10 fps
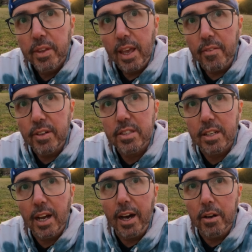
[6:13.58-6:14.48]
the
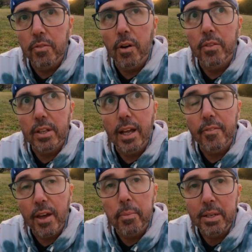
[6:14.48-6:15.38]
dot over on the
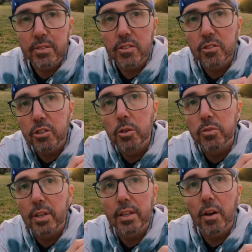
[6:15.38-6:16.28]
left, that means it's
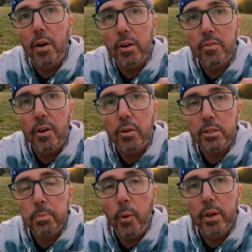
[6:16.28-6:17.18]
choosing the
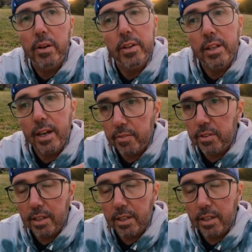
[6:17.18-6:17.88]
autofocus point on the left,